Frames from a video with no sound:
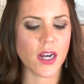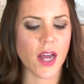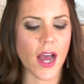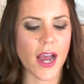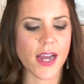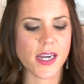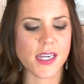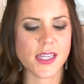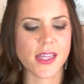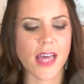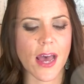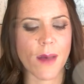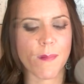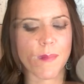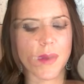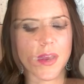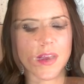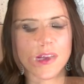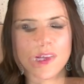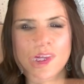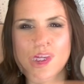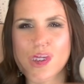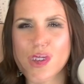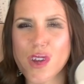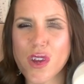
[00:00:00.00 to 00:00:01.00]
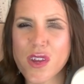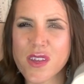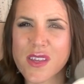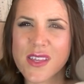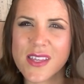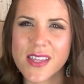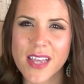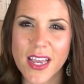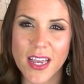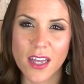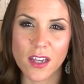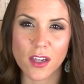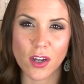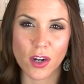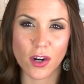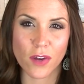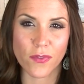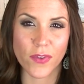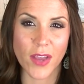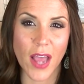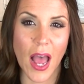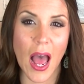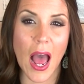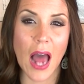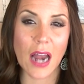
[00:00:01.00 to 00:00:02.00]
liked that because you don't see a lot
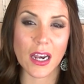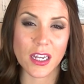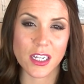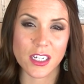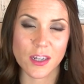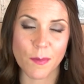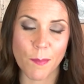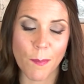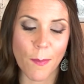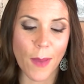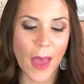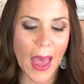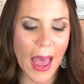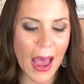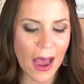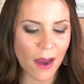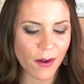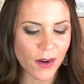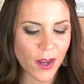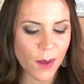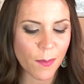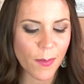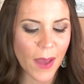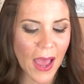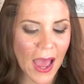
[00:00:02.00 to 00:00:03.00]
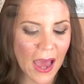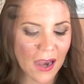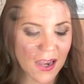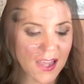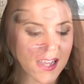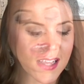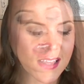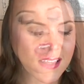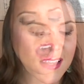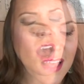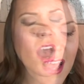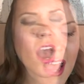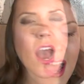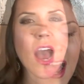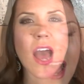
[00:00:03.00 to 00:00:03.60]
of colored powder palettes.